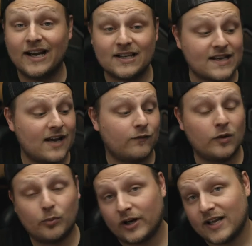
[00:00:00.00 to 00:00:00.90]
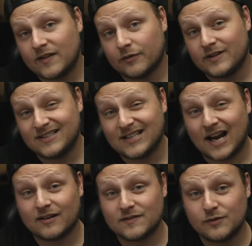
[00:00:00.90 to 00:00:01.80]
And it's f1.8 through the
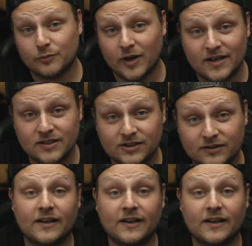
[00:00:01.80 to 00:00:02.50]
entire zoom range.